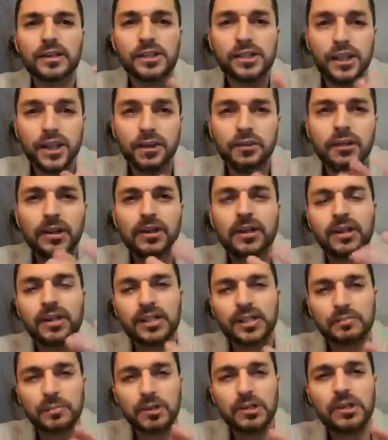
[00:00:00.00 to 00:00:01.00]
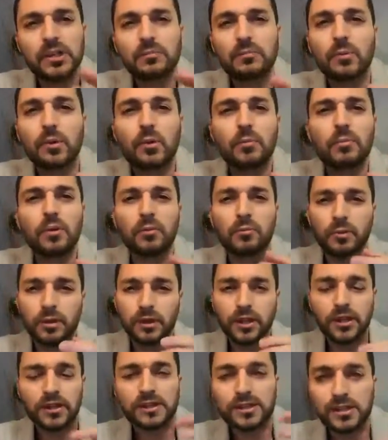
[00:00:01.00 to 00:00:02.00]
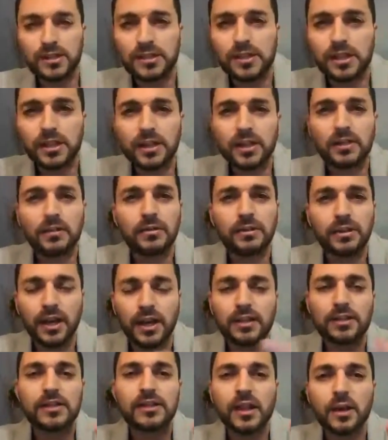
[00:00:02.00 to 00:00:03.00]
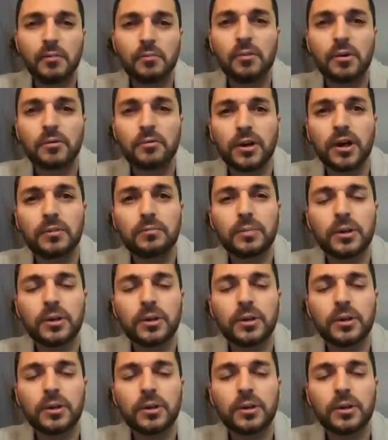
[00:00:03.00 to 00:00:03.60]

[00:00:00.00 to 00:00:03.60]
sharing that special moment with that someone, right?